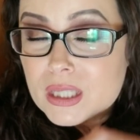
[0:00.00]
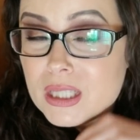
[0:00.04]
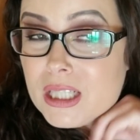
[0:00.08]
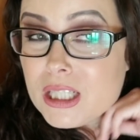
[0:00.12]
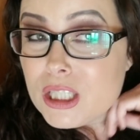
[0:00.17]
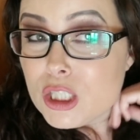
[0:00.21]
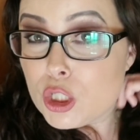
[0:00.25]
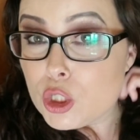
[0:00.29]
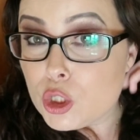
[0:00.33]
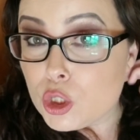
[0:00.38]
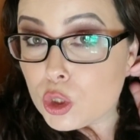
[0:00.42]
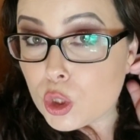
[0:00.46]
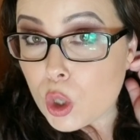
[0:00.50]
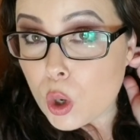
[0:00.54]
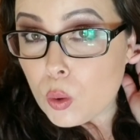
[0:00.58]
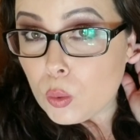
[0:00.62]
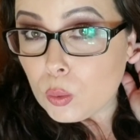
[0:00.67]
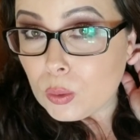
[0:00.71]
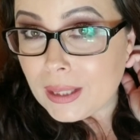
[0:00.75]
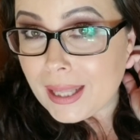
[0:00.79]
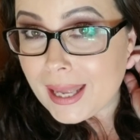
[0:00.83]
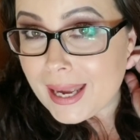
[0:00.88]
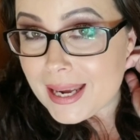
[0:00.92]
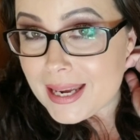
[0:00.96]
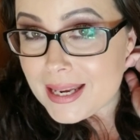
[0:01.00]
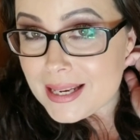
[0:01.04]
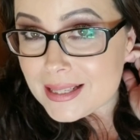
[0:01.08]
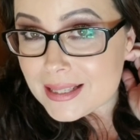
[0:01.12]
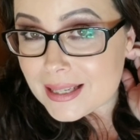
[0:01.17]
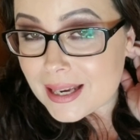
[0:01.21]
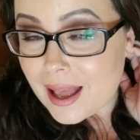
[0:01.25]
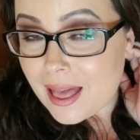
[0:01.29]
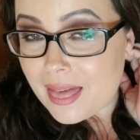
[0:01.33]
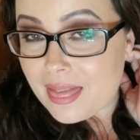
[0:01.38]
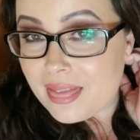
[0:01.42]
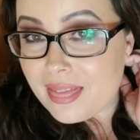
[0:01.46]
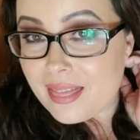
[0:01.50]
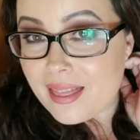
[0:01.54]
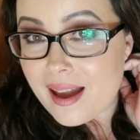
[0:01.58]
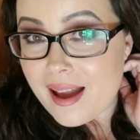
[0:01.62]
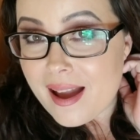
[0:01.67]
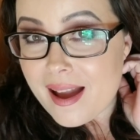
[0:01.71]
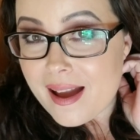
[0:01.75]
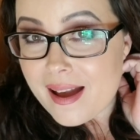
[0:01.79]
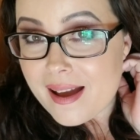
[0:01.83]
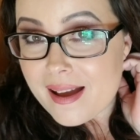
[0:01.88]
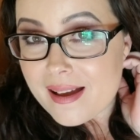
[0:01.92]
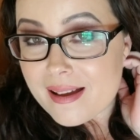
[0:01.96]
so late
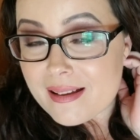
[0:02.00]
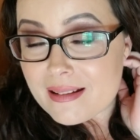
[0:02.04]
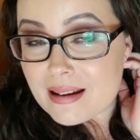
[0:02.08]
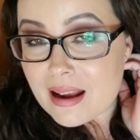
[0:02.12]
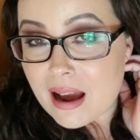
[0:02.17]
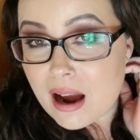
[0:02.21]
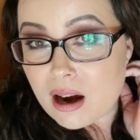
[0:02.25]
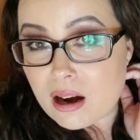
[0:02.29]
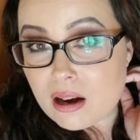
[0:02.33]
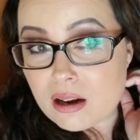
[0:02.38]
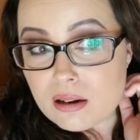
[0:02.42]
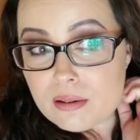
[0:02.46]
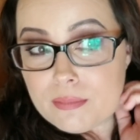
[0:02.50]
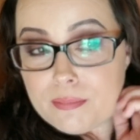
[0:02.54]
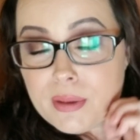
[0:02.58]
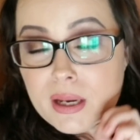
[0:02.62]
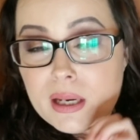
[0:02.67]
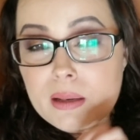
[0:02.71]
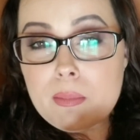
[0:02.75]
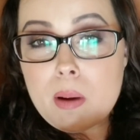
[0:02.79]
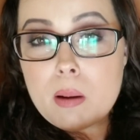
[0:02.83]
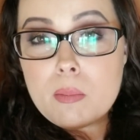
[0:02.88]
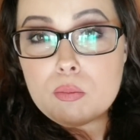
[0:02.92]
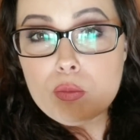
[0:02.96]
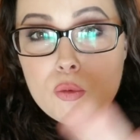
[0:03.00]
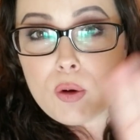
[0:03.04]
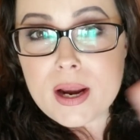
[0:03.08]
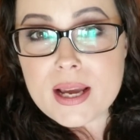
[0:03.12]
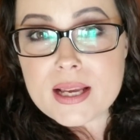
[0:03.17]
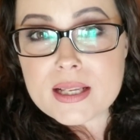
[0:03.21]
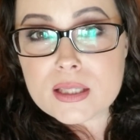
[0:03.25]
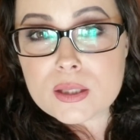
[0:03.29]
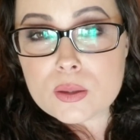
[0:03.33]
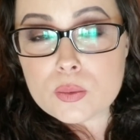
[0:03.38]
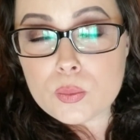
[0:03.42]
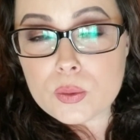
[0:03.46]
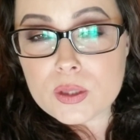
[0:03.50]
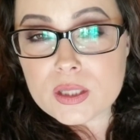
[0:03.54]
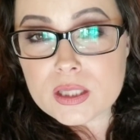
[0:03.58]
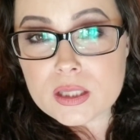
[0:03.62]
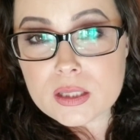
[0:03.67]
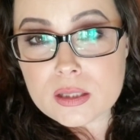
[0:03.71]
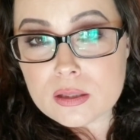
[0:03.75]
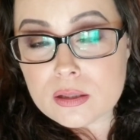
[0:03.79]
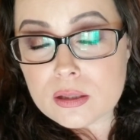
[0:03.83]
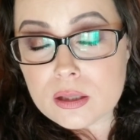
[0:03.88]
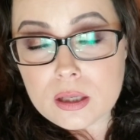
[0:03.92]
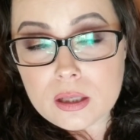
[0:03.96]
that our minimum rest
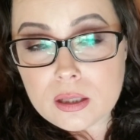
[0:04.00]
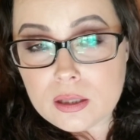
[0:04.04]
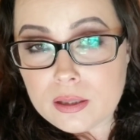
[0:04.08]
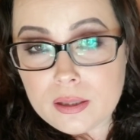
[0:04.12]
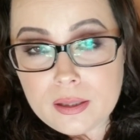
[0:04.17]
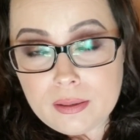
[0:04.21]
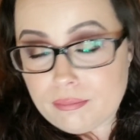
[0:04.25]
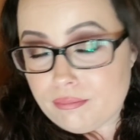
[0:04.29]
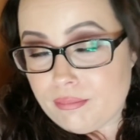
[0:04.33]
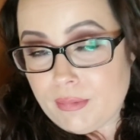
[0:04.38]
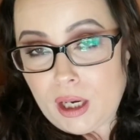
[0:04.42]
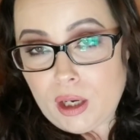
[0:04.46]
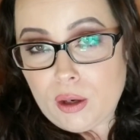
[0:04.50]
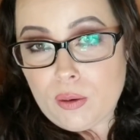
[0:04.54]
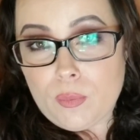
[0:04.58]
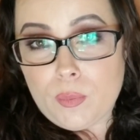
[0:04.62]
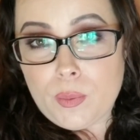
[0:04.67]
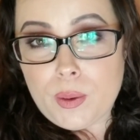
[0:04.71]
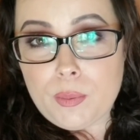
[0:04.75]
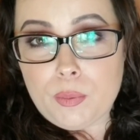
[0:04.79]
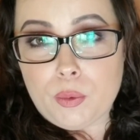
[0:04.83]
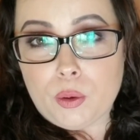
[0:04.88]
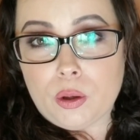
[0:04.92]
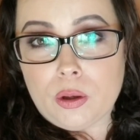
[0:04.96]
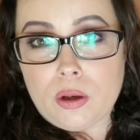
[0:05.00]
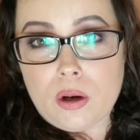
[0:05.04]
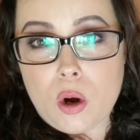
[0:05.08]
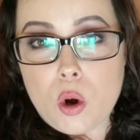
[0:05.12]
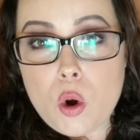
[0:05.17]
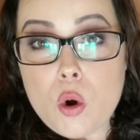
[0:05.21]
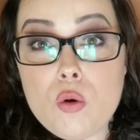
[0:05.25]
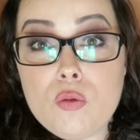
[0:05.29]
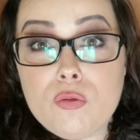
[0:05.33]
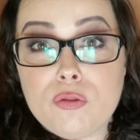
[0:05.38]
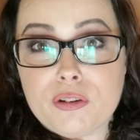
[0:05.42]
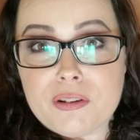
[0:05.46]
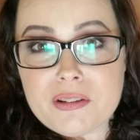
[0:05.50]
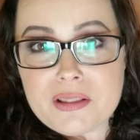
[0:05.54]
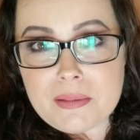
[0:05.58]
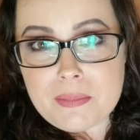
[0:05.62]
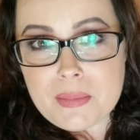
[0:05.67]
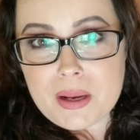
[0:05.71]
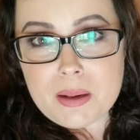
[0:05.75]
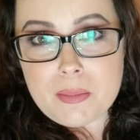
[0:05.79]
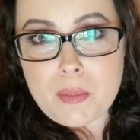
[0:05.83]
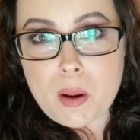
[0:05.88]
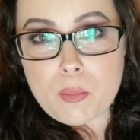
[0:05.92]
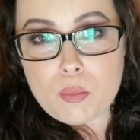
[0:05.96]
was, you know, we were over the
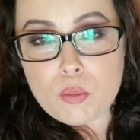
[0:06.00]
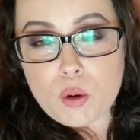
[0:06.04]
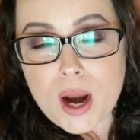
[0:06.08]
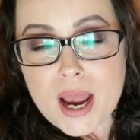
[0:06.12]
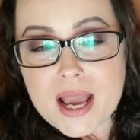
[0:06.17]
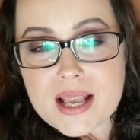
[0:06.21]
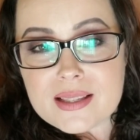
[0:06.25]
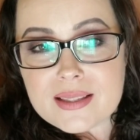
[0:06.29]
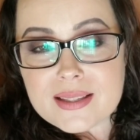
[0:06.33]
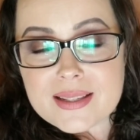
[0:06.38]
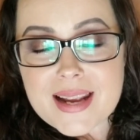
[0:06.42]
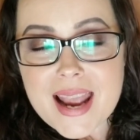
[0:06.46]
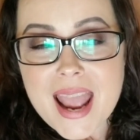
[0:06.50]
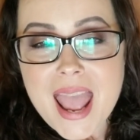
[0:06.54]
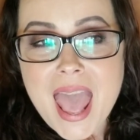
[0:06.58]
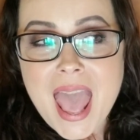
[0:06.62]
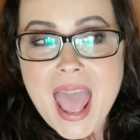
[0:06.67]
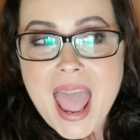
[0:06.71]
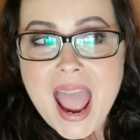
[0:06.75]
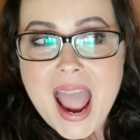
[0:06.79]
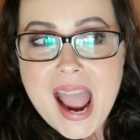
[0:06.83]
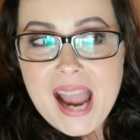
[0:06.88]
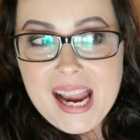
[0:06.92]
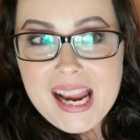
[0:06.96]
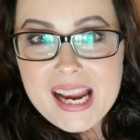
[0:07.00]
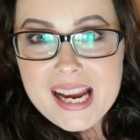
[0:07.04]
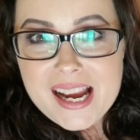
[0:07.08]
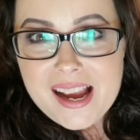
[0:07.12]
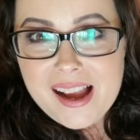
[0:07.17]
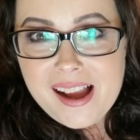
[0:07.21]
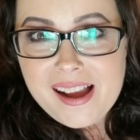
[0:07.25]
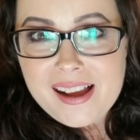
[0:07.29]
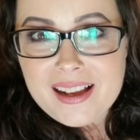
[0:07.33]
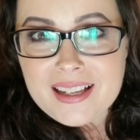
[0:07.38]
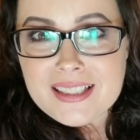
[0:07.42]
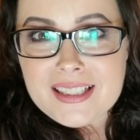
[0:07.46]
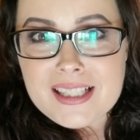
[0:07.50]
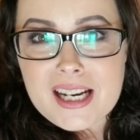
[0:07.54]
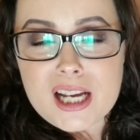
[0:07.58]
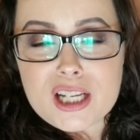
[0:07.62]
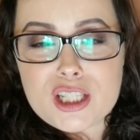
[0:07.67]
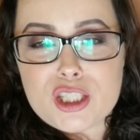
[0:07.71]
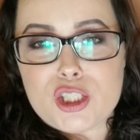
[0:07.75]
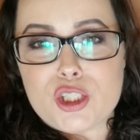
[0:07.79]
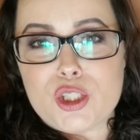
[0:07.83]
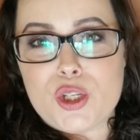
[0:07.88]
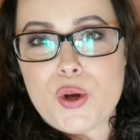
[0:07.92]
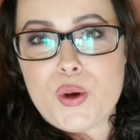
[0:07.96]
minimum rest. And
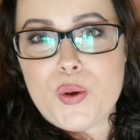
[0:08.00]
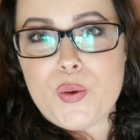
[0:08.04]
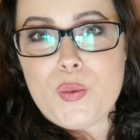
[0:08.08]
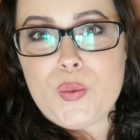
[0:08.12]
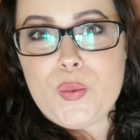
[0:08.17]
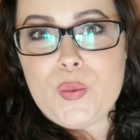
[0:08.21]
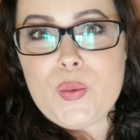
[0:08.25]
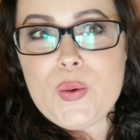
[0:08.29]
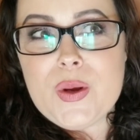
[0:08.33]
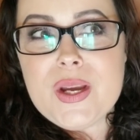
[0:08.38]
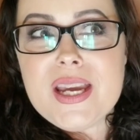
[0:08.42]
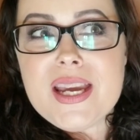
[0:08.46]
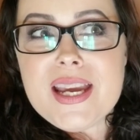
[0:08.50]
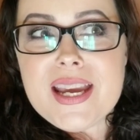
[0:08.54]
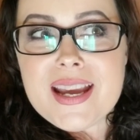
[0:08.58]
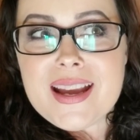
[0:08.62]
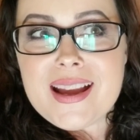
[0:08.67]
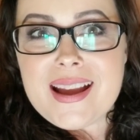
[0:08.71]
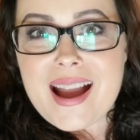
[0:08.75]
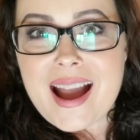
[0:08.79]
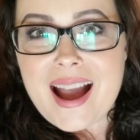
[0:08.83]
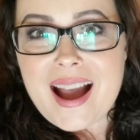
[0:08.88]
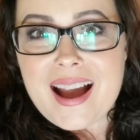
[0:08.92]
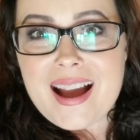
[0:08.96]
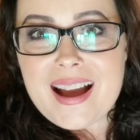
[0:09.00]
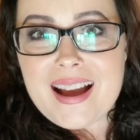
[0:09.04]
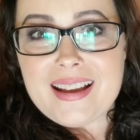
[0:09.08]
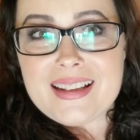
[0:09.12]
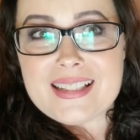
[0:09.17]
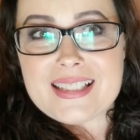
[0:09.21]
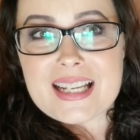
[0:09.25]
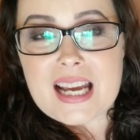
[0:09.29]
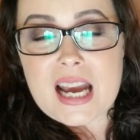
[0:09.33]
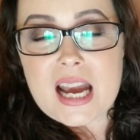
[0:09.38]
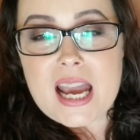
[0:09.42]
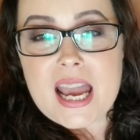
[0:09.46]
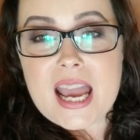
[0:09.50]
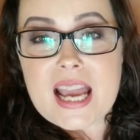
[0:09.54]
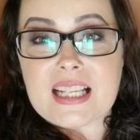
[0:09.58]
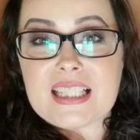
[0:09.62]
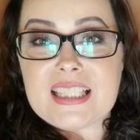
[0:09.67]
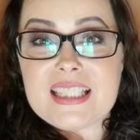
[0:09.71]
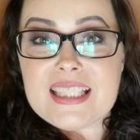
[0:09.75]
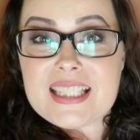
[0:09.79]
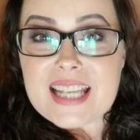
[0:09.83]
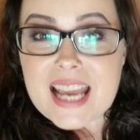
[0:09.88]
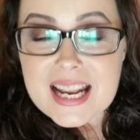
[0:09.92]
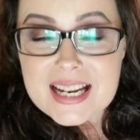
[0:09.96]
so we got
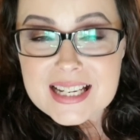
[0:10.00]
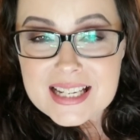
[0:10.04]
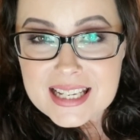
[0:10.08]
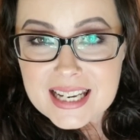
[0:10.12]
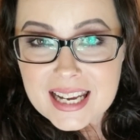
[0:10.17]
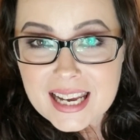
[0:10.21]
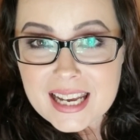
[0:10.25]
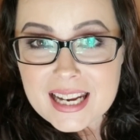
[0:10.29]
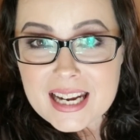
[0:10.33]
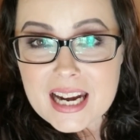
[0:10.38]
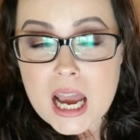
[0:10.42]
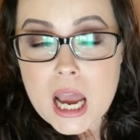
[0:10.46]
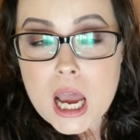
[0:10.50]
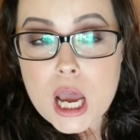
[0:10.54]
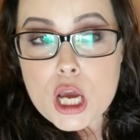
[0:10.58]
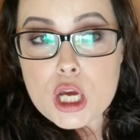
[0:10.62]
extended,